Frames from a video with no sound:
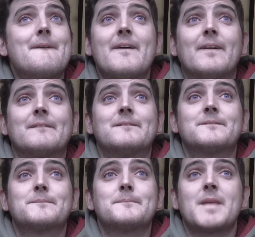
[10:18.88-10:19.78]
Well,
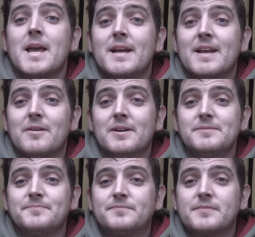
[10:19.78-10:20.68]
anyway,
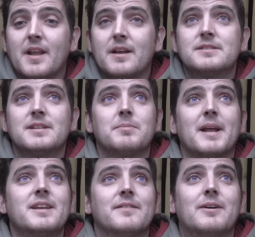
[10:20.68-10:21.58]
still
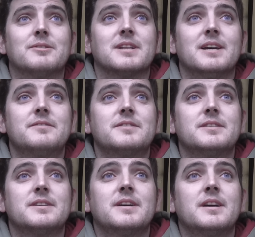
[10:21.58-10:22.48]
plenty of hours left.
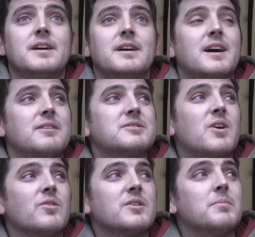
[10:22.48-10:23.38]
I was
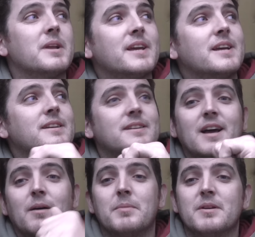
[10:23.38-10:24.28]
contemplating
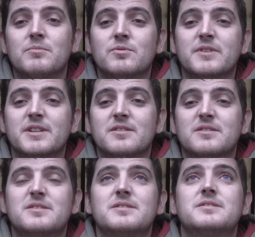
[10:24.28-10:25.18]
upping and moving
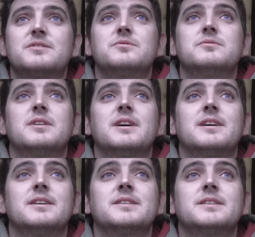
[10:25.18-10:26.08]
to
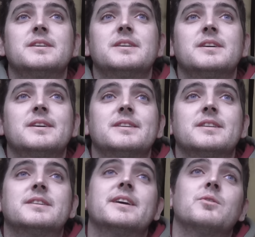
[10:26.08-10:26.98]

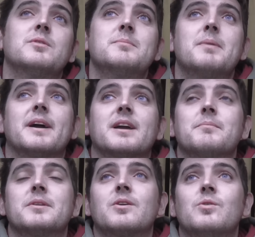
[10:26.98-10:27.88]
the day only peg up
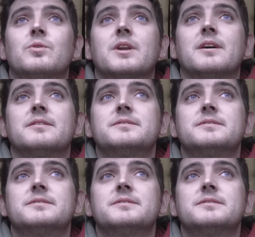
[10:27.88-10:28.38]
in the corner,